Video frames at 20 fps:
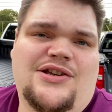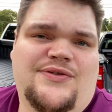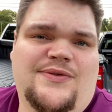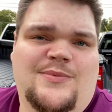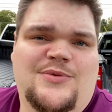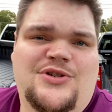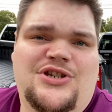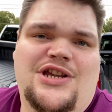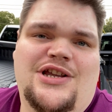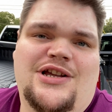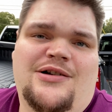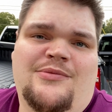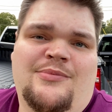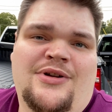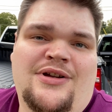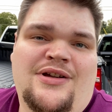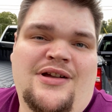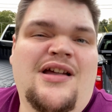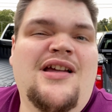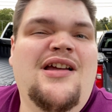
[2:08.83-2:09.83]
from GM
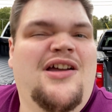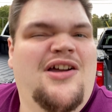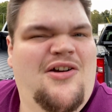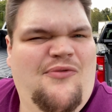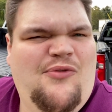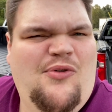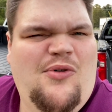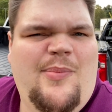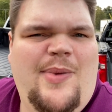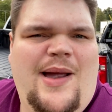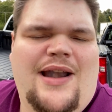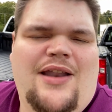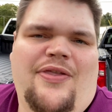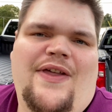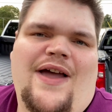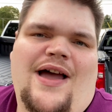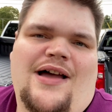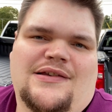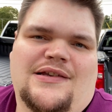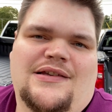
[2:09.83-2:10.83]
for about
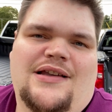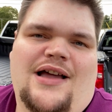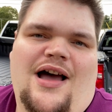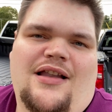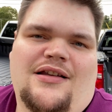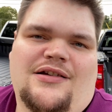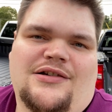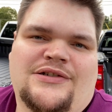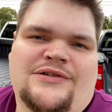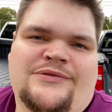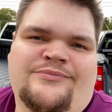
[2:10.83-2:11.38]
$1,000?